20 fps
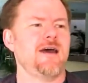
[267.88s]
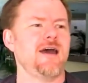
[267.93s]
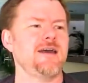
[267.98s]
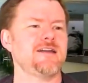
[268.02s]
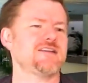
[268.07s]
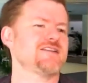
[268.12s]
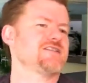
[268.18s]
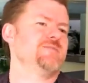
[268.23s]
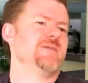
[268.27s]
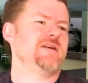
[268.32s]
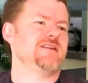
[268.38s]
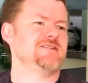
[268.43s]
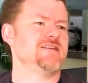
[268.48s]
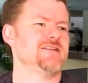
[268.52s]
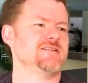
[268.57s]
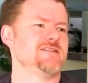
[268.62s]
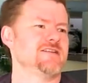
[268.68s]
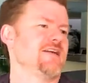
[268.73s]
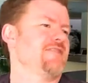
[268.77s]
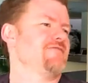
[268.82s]
It just means
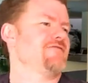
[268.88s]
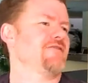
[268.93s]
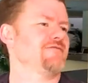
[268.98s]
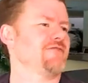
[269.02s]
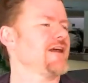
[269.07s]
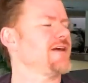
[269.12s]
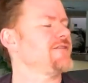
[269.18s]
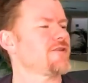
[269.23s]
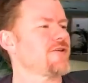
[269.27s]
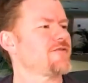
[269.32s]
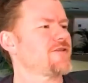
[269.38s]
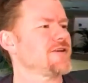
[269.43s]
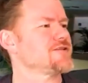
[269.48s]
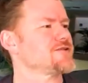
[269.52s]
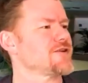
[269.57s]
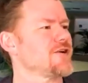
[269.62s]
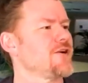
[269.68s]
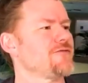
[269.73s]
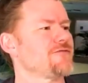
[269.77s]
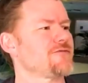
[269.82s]
he's a different flavor of
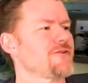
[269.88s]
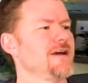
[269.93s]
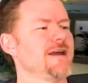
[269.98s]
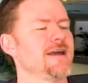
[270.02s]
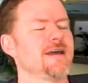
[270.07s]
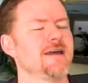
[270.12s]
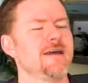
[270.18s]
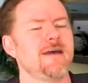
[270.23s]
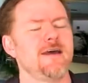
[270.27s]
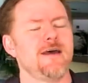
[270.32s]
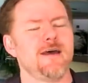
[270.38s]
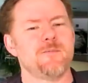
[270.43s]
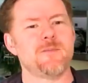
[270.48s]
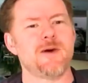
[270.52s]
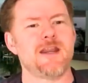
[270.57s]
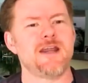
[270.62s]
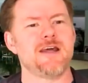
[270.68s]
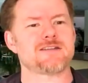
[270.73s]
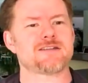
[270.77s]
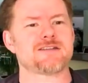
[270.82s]
control freak.
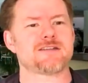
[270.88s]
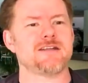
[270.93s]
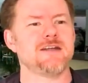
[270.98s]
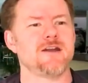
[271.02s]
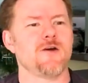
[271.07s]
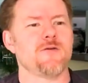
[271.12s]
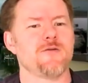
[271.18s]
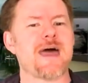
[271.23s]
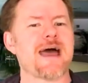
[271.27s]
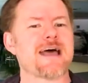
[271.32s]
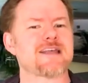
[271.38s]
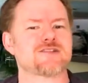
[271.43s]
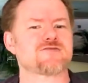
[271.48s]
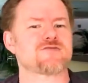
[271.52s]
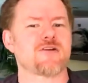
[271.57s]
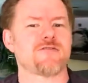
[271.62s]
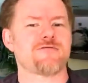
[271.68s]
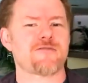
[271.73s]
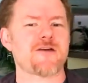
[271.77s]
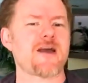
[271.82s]
But it's, you know,
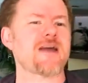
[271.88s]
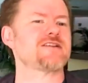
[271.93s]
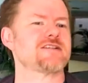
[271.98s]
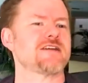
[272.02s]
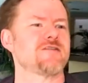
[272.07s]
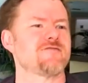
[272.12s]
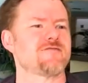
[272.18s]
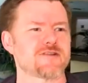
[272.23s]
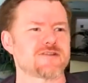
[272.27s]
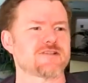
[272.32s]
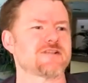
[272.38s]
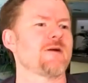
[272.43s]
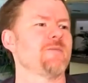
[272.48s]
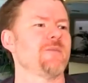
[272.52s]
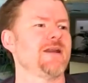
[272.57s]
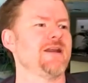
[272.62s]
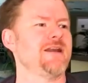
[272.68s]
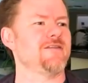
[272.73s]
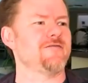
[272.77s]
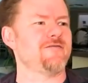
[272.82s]
that's refreshing for
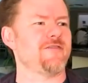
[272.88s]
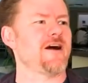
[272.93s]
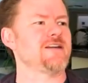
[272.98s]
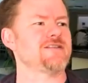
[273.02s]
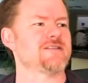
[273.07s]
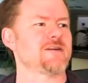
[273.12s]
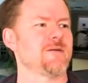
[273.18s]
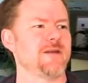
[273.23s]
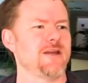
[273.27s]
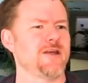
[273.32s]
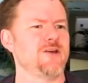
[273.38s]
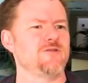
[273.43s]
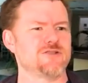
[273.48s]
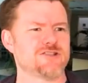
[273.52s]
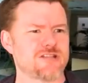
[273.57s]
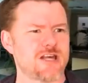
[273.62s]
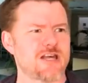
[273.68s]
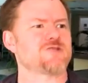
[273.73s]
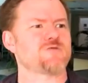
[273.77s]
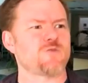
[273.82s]
somebody to find somebody who
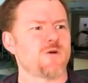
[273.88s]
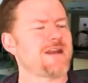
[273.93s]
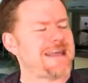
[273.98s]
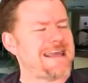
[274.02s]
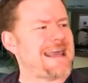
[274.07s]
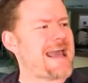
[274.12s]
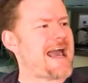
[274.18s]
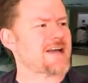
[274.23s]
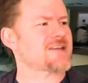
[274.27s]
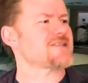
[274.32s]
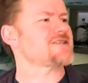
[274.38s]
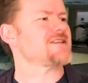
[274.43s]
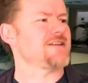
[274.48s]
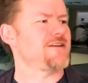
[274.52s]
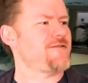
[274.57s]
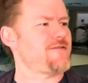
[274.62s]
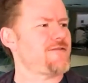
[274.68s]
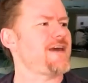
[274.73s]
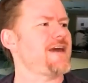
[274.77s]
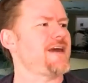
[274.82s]
says what he
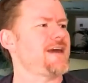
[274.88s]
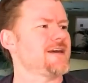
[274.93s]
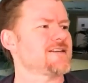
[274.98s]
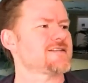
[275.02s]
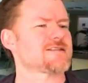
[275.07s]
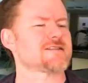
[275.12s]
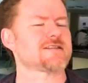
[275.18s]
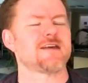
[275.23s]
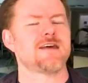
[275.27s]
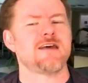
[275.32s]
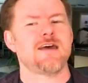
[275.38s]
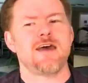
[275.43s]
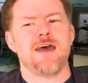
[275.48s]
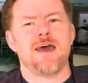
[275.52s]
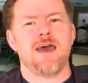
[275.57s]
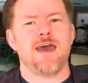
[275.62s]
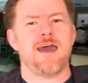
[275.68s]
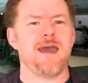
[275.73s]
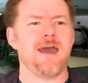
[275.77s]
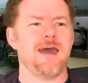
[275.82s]
actually thinks.
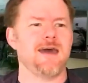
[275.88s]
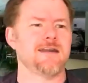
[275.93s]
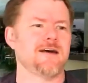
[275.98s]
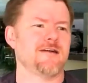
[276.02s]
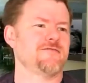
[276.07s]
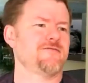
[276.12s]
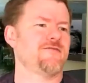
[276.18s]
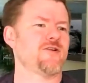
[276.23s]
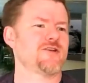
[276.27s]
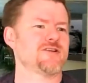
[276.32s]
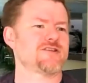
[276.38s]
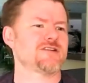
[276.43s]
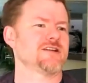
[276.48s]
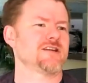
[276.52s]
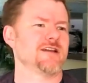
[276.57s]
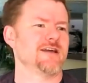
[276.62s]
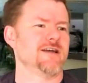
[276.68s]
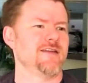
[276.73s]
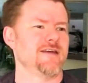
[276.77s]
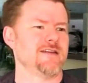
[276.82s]
And
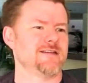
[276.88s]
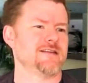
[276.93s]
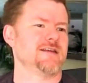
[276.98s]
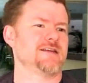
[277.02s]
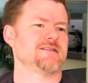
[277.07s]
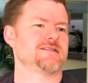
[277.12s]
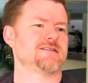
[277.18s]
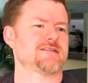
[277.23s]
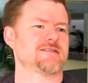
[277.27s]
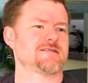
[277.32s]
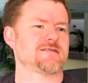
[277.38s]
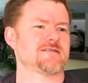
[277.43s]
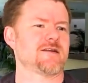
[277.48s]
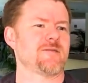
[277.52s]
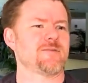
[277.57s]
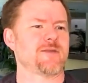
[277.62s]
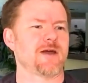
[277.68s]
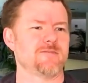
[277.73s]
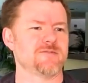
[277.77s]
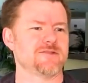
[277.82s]
unfortunately, that it's
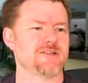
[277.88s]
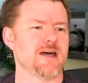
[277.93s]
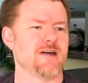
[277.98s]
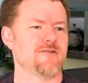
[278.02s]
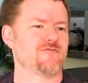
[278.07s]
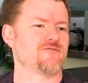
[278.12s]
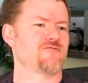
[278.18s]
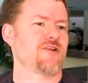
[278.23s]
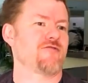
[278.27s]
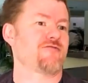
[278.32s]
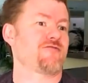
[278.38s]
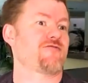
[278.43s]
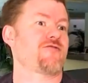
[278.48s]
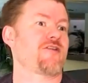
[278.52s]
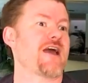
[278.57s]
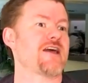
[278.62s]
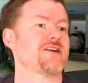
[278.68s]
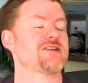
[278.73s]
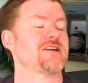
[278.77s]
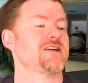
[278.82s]
sometimes that
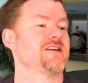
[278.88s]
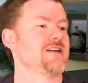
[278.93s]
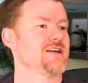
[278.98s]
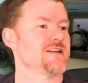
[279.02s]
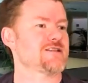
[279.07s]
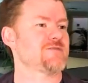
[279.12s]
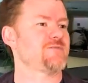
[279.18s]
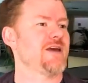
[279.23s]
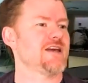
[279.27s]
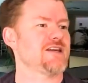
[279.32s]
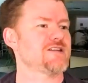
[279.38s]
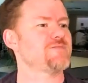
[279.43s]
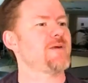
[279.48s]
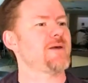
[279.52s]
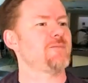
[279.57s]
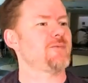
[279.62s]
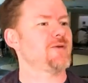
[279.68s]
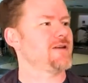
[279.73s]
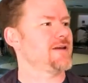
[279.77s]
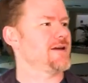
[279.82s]
refreshingness makes
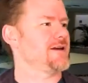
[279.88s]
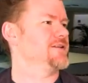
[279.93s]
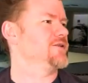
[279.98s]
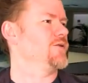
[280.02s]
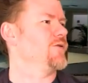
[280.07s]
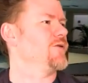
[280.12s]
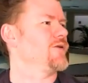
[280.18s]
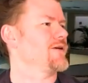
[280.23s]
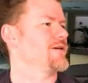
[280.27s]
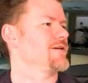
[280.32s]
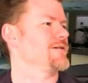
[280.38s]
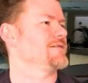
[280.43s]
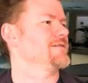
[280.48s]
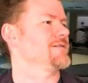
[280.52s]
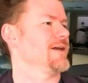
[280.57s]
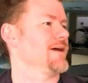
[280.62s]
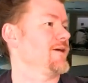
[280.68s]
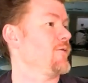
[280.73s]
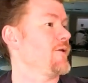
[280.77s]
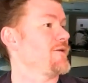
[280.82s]
people ignore
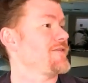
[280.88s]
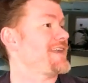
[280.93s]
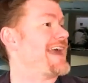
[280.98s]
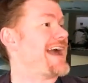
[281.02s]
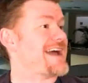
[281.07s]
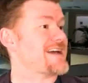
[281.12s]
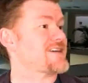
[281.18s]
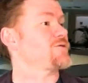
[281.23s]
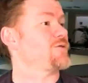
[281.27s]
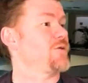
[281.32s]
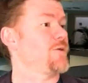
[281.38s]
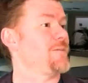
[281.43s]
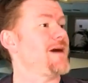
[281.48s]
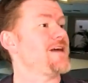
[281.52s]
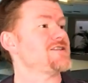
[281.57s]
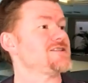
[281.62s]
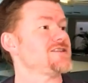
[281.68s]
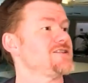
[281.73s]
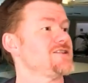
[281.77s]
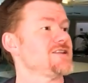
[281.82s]
like what the actual
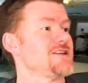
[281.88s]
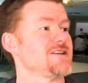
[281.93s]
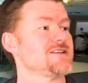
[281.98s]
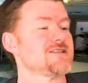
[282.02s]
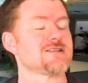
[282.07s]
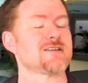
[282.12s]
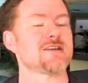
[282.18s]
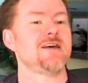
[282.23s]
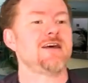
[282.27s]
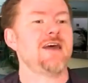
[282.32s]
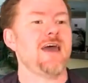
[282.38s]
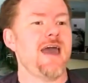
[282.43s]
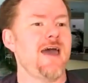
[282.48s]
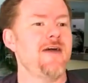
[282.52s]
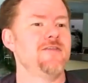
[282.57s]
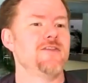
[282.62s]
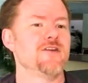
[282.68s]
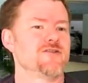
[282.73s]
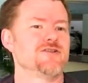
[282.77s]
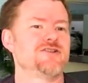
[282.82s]
message is,
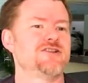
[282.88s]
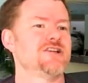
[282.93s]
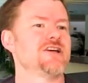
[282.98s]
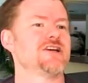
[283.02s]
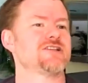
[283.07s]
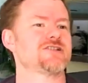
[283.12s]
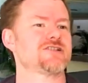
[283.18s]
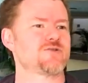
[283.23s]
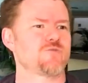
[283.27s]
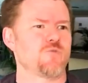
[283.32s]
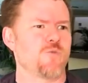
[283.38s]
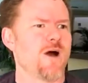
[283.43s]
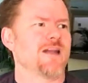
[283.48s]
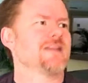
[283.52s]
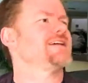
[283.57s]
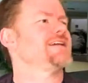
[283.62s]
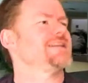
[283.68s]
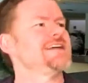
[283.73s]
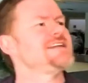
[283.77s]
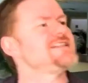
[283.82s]
and they're just
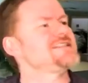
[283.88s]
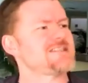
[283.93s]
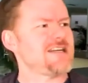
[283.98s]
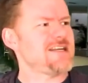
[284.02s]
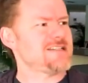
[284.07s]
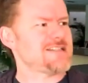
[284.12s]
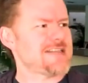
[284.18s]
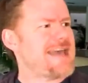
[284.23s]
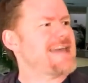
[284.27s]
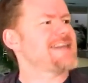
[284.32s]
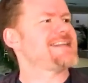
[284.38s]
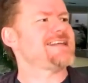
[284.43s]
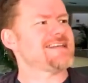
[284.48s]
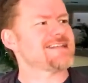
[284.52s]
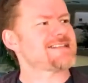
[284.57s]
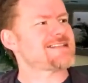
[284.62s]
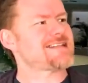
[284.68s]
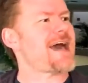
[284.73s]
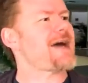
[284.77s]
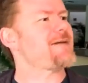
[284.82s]
well, at least he's
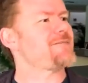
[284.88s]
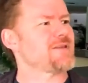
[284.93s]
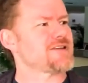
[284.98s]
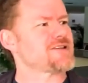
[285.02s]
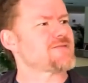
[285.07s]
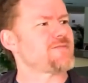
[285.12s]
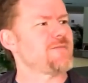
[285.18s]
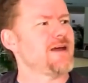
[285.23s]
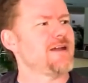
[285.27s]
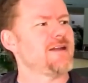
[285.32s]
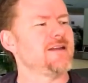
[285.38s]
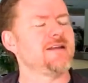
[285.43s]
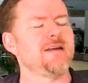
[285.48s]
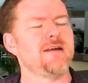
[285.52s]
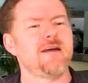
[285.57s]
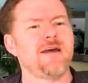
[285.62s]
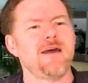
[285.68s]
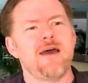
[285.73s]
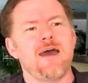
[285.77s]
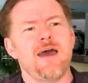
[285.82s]
anti-establishment,
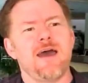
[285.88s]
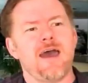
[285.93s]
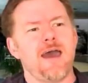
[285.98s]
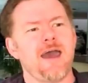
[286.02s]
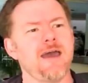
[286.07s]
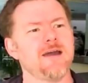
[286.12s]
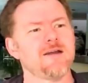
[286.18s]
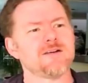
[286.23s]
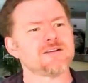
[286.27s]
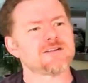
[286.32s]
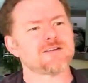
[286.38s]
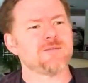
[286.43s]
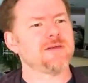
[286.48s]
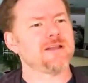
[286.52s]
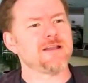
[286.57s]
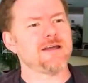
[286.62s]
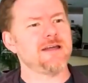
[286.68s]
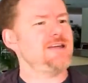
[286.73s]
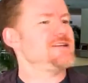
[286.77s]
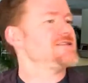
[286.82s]
yeah. and
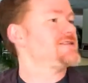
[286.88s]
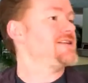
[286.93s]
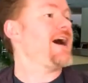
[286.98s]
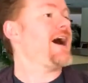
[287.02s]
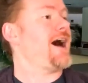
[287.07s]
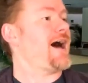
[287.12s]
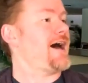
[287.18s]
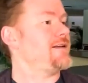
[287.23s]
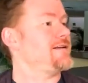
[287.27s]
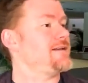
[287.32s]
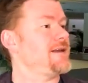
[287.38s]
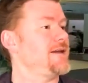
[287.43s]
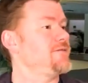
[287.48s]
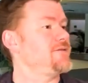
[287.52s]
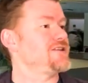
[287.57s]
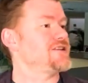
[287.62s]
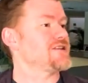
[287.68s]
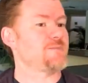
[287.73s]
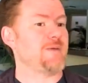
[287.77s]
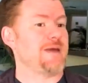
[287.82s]
ultimately he's not. He
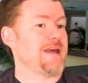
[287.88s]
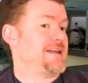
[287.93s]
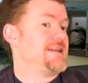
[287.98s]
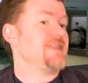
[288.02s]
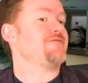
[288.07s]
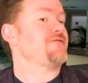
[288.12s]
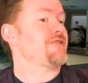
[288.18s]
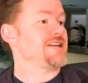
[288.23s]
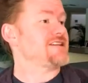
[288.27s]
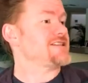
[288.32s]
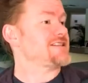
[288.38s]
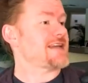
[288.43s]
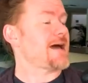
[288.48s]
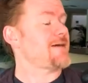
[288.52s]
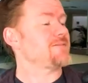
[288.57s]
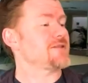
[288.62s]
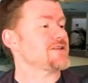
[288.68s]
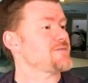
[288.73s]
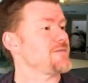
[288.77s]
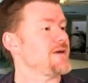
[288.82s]
would just be a different
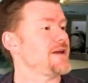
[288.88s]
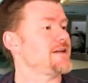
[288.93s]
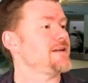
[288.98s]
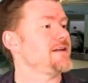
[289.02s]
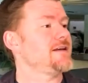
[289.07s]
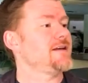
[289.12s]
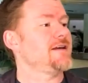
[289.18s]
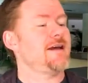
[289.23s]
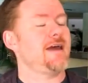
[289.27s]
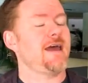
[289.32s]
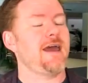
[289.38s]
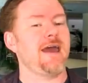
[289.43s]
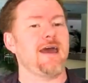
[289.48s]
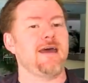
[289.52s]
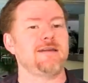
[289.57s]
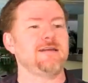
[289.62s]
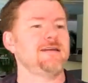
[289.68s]
establishment. Yeah.